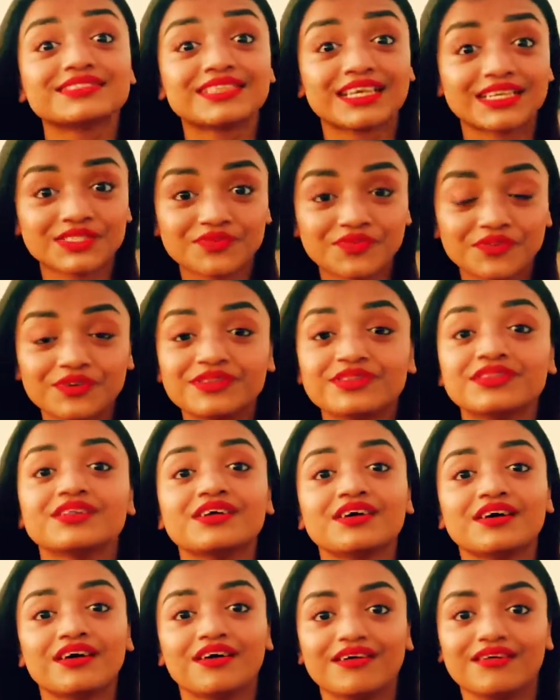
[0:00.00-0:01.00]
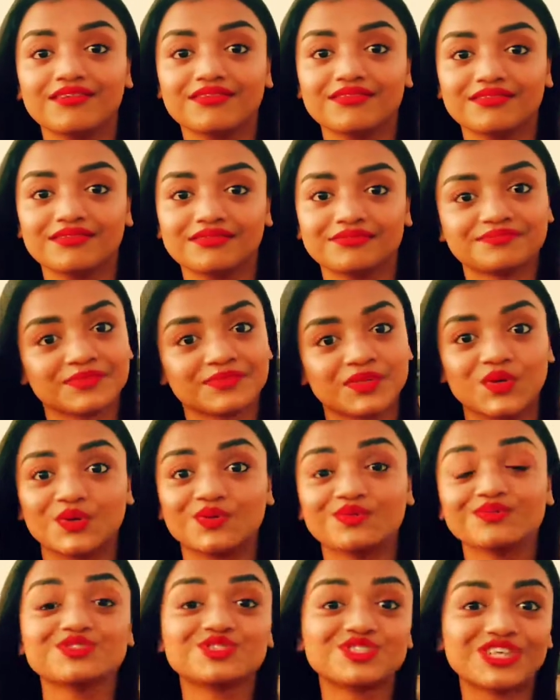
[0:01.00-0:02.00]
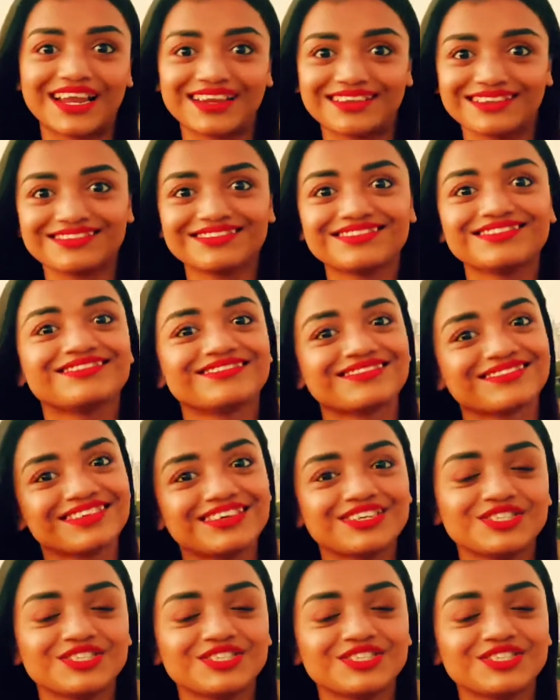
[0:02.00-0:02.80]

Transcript: successful channel